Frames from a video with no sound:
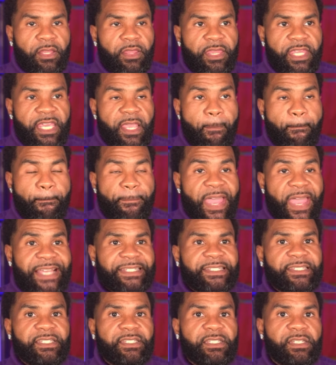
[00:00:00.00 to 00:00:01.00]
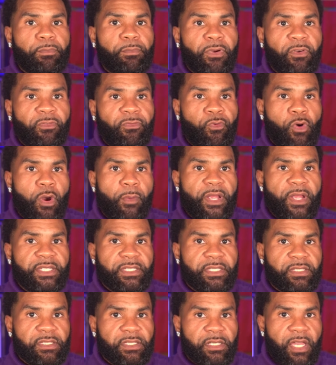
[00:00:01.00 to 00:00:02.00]
the best
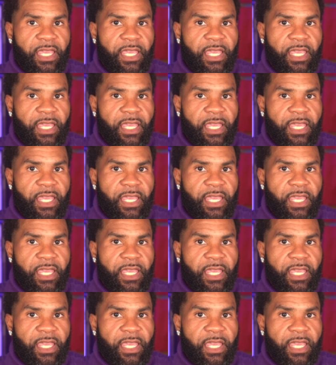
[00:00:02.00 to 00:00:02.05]
performance,